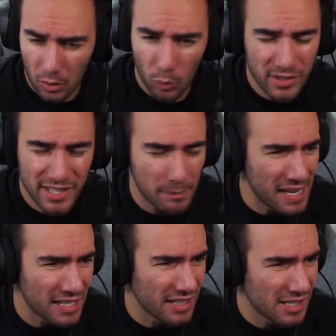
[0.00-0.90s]
What's he
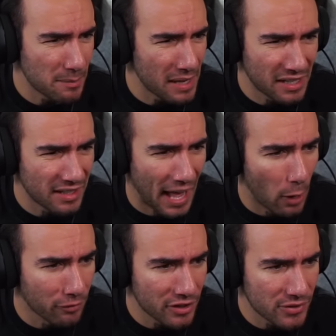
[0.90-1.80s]
making? Is he making
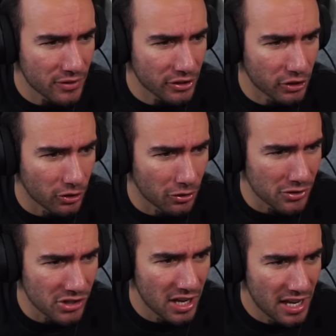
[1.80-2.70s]
outfits for the
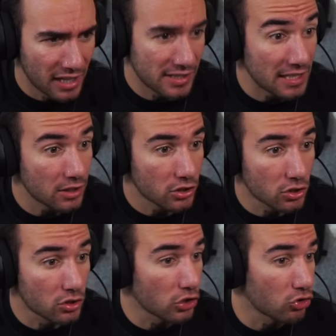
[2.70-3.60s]
girls? Is he the
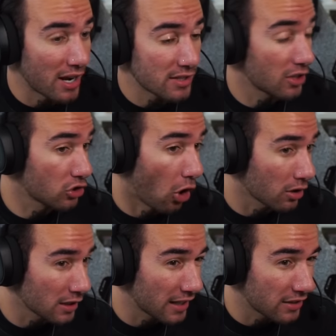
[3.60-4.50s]
the dre the
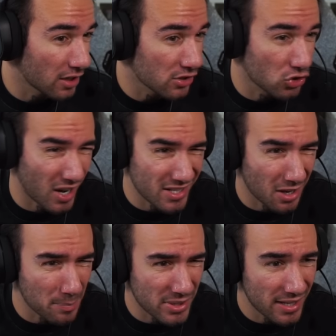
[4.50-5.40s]
darling that does dress
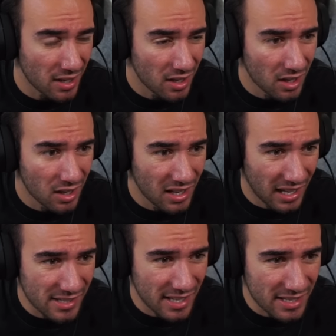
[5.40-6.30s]
ups?
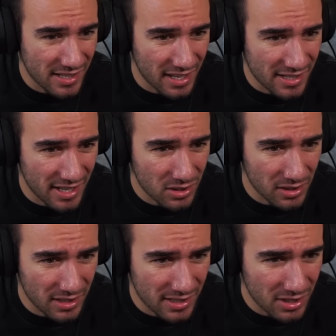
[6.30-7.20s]
Is is is this
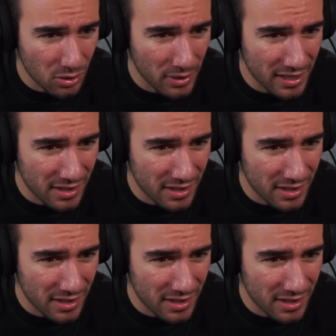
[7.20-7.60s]
is this who he